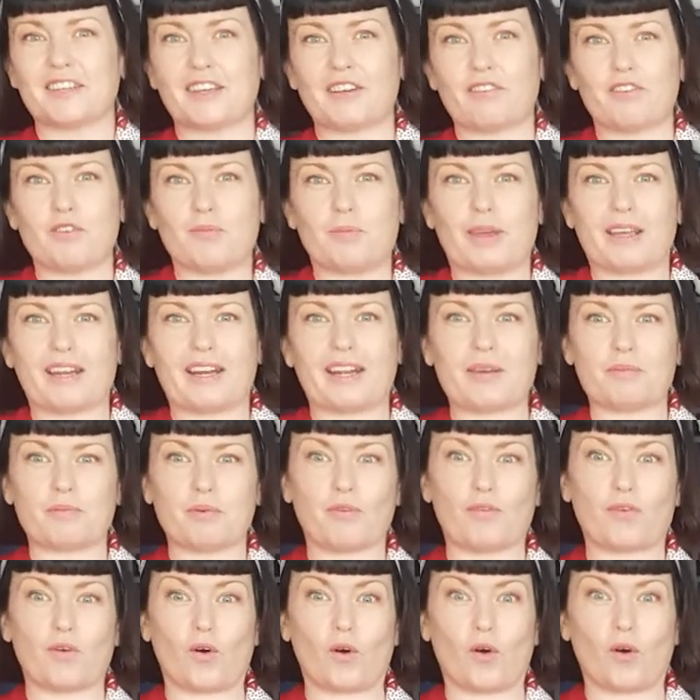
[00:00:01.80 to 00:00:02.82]
If you've been here
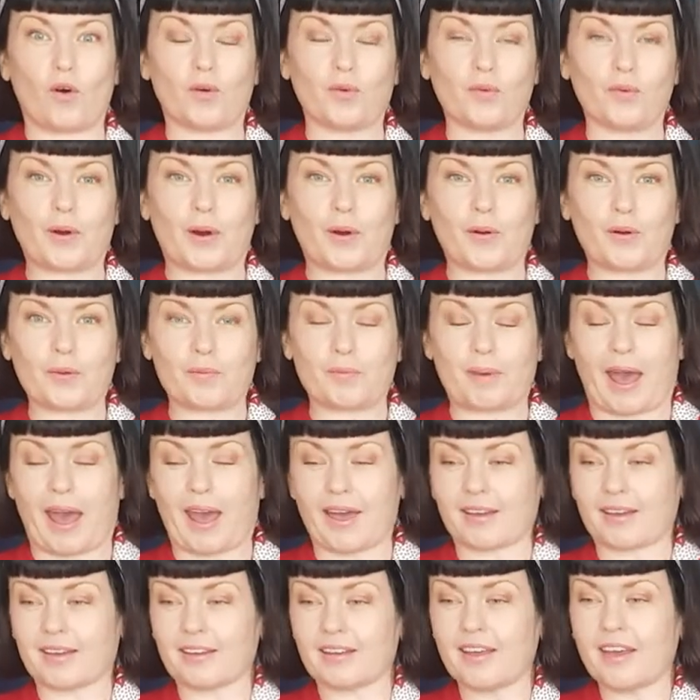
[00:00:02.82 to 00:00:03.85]
before, welcome
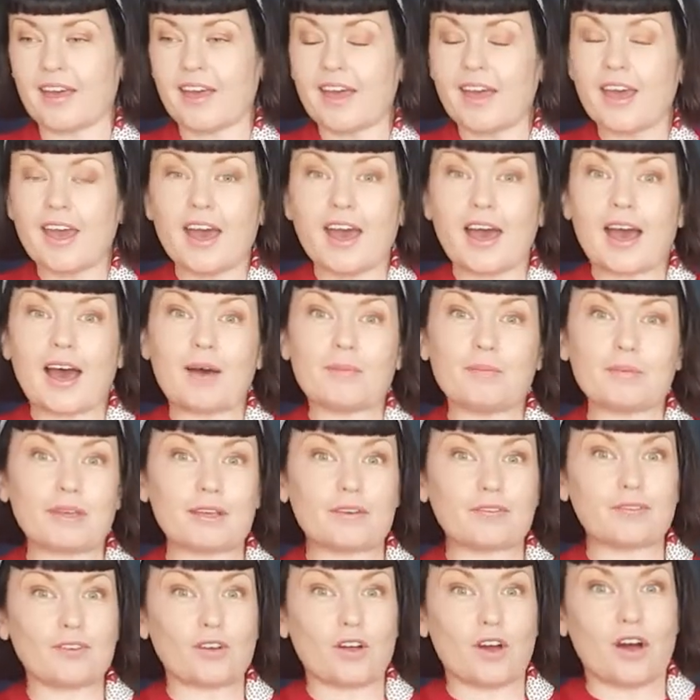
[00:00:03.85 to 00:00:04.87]
back.
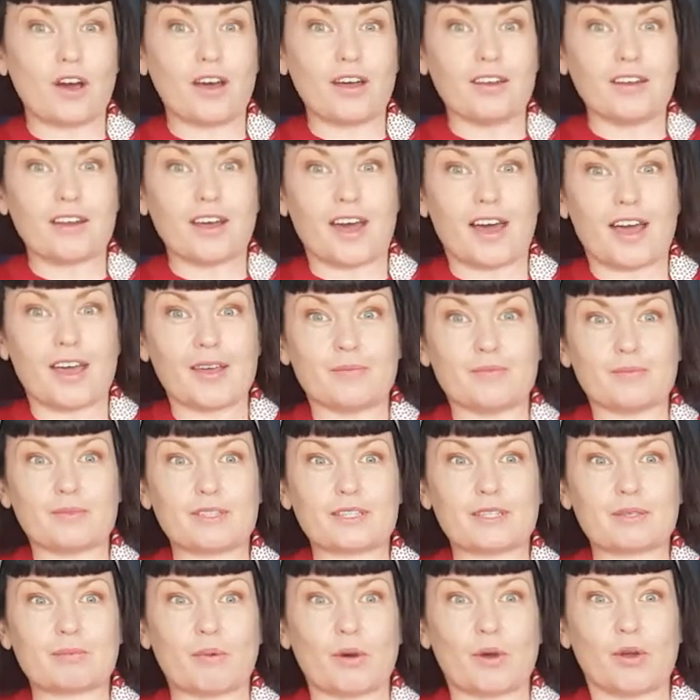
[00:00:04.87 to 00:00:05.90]
If not, I'm
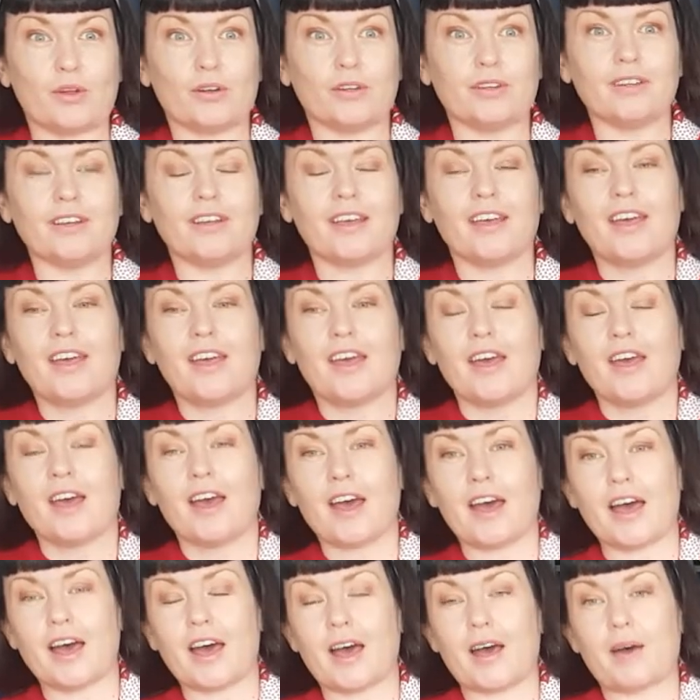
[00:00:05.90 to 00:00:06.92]
Simone.
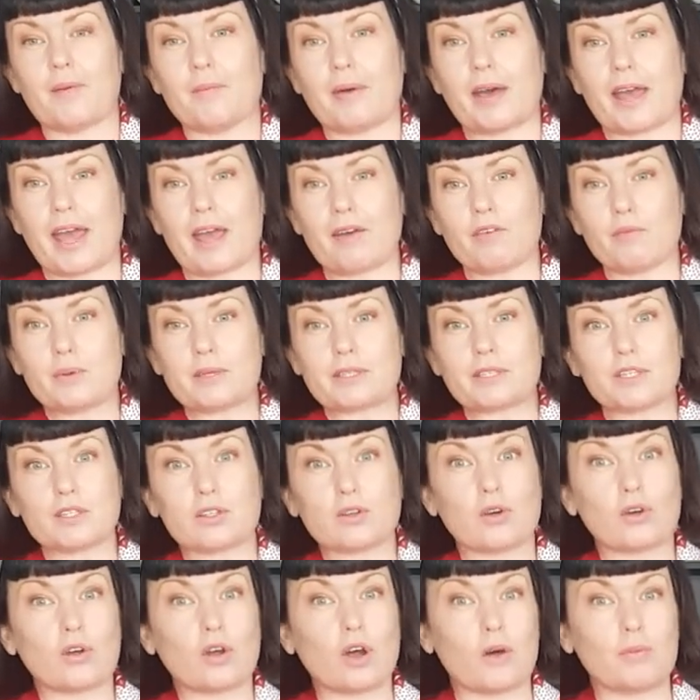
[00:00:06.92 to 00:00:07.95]
I have a business
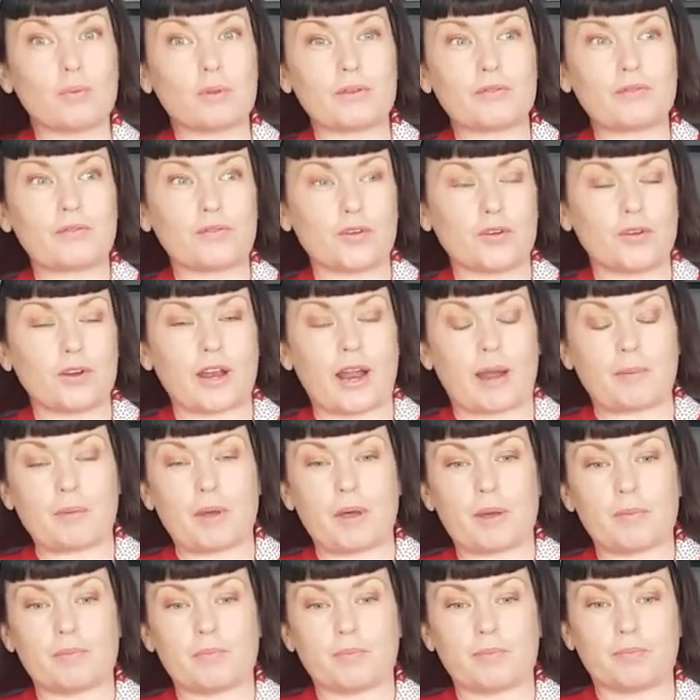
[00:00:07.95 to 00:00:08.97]
called Goblin Fruit, and I'm
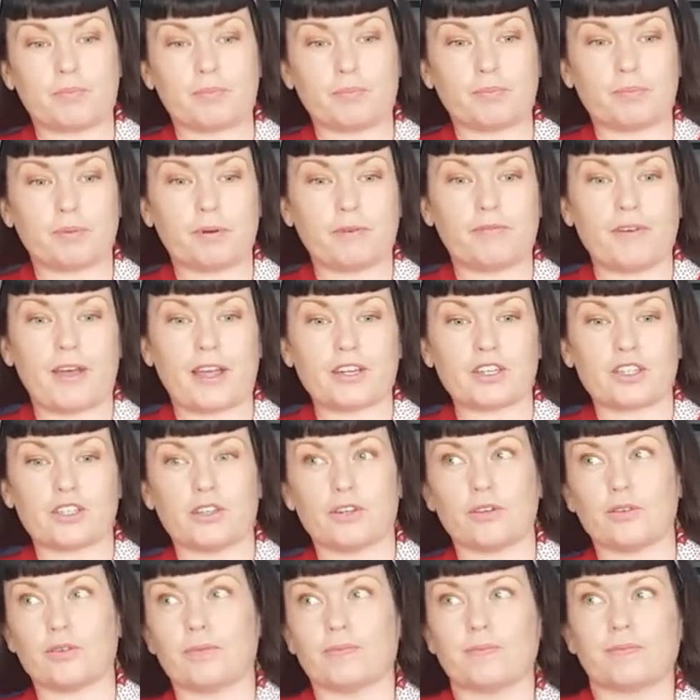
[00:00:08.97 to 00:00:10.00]
a
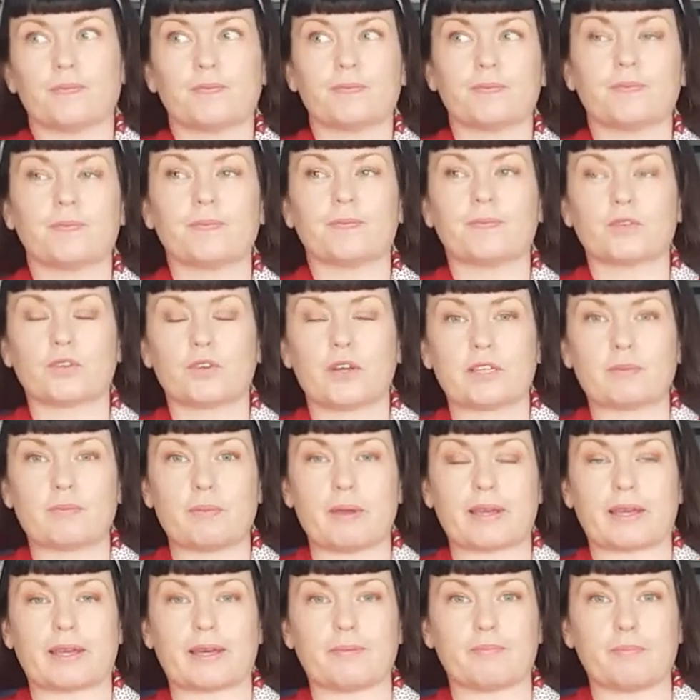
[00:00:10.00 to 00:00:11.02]
professional
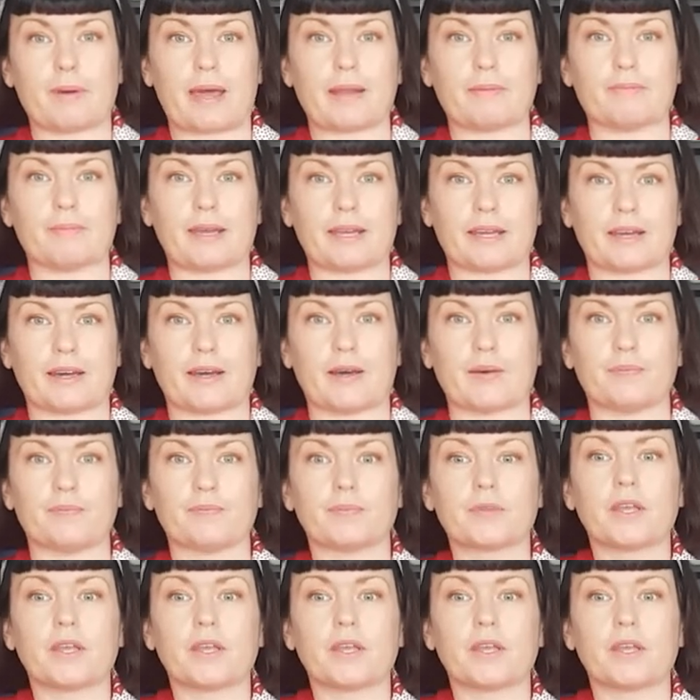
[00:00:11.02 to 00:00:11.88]
dressmaker, pattern maker,